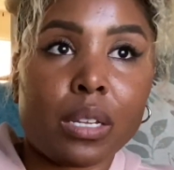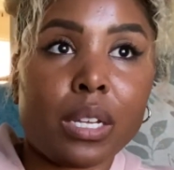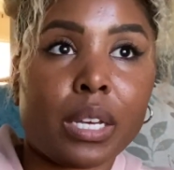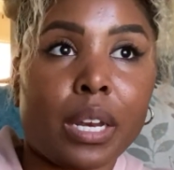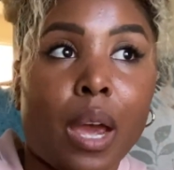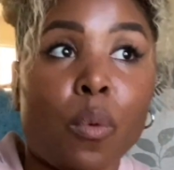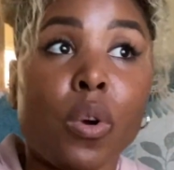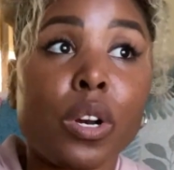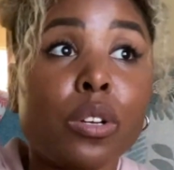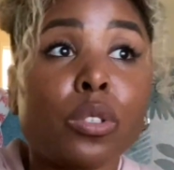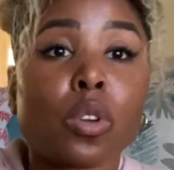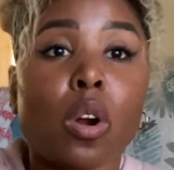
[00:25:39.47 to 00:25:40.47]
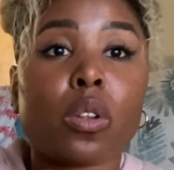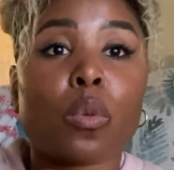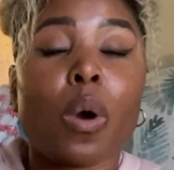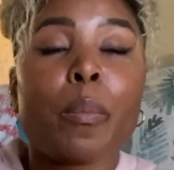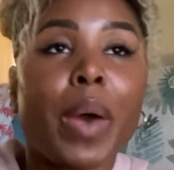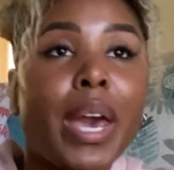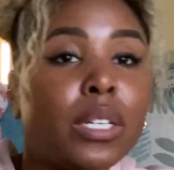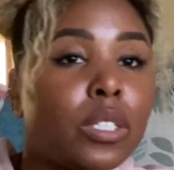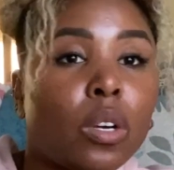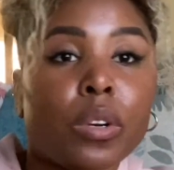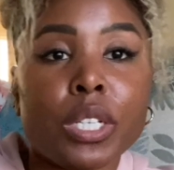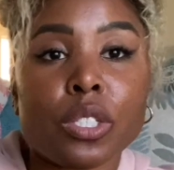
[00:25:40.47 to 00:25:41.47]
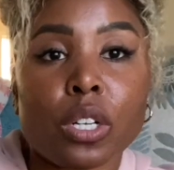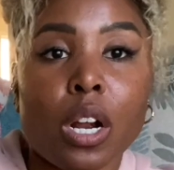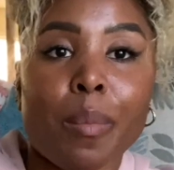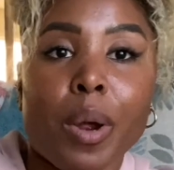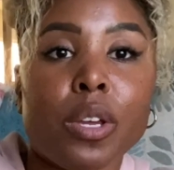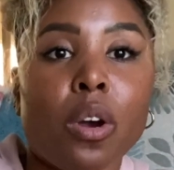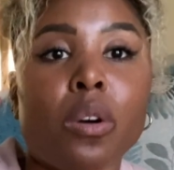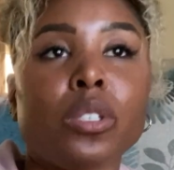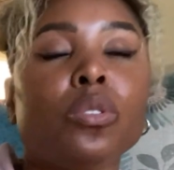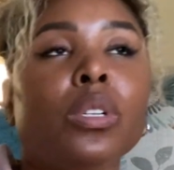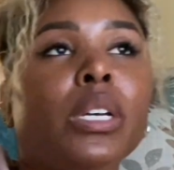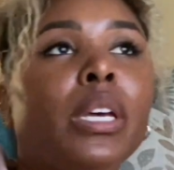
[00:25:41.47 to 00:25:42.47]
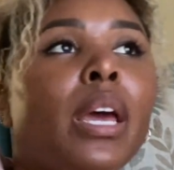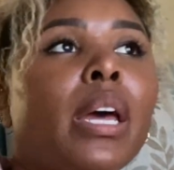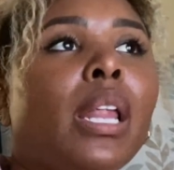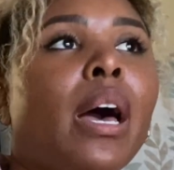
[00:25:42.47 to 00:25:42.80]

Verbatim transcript: Looking at? What are you scrolling? What pages on Instagram are you going to looking at?